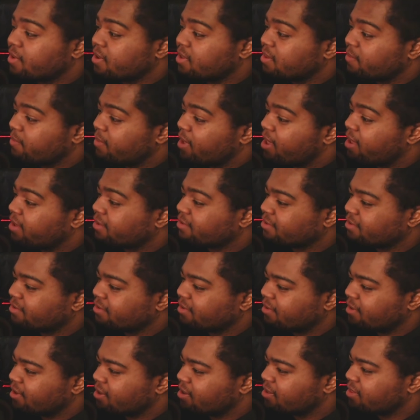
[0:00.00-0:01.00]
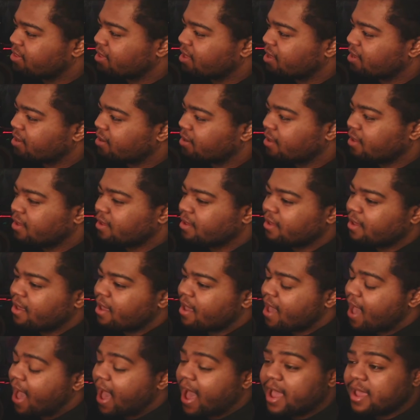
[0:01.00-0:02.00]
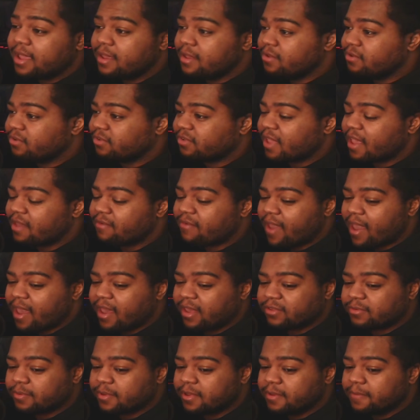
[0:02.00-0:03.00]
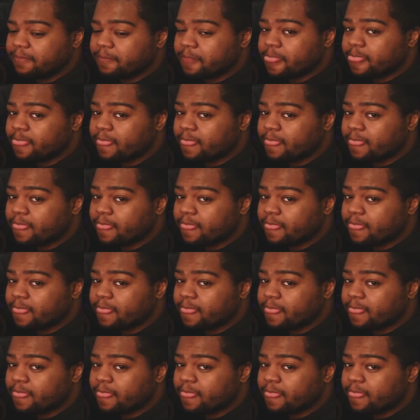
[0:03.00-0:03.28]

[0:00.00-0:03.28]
wear their masks and all that. I used to have asthma.